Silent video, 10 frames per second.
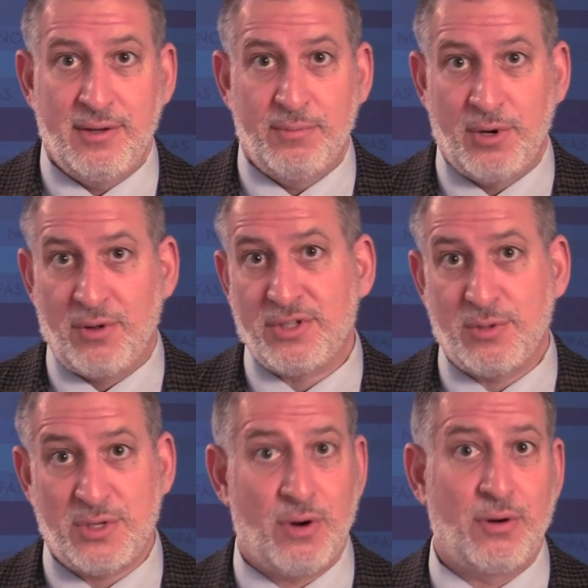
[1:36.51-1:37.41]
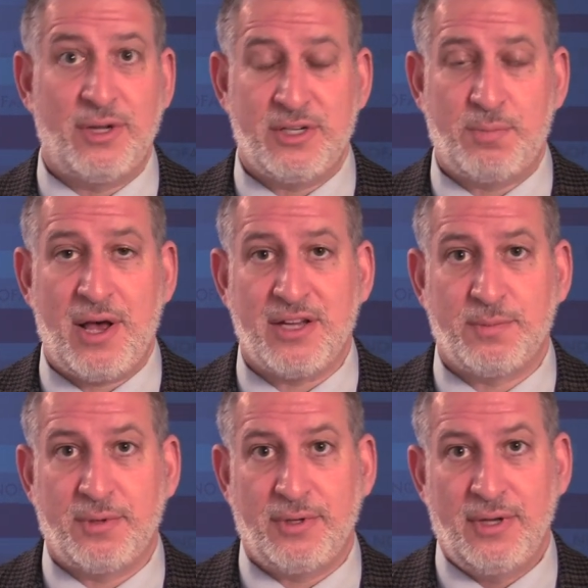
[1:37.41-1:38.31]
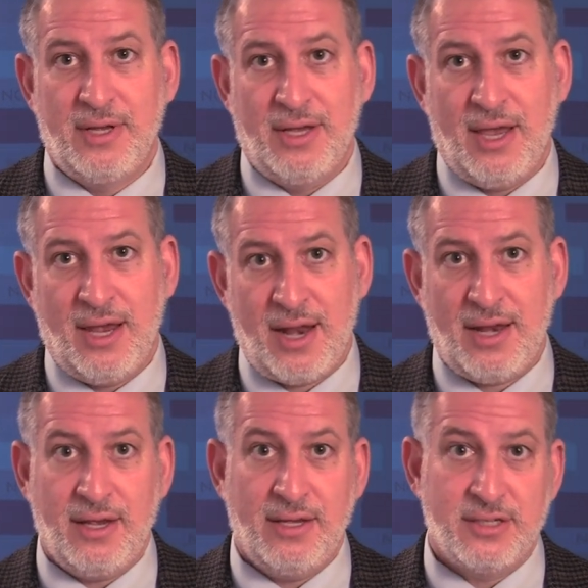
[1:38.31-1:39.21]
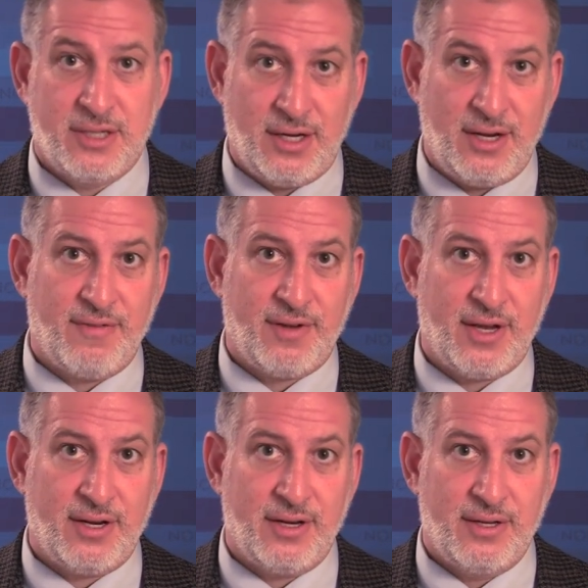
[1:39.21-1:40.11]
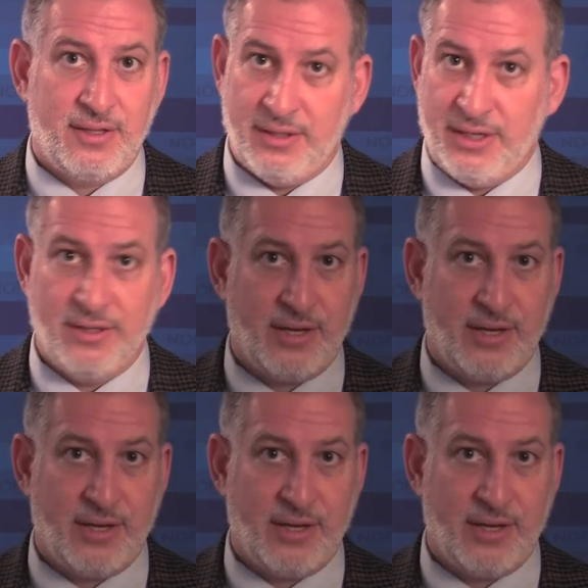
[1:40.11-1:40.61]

but also as early as possible in any significant legal